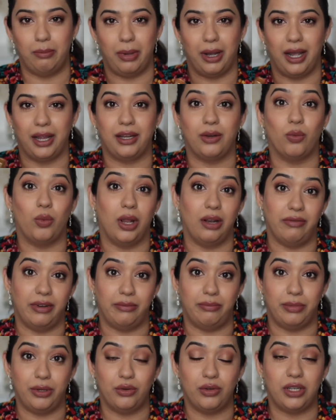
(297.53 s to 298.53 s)
but
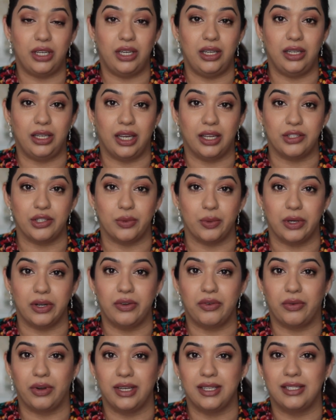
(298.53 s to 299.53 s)
Velvet Beauty, in case you were
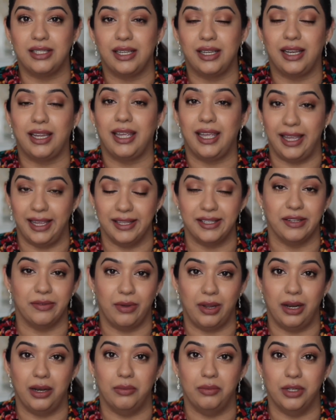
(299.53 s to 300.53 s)
interested, is
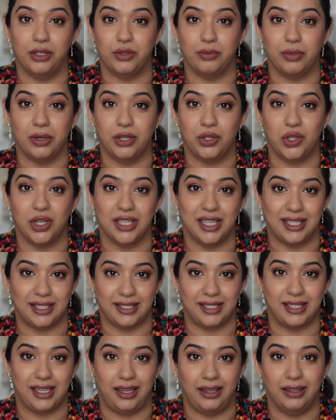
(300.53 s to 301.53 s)
available to purchase as
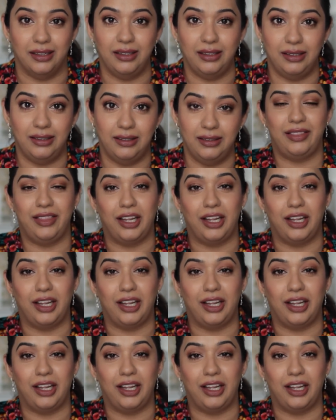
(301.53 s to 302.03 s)
a single.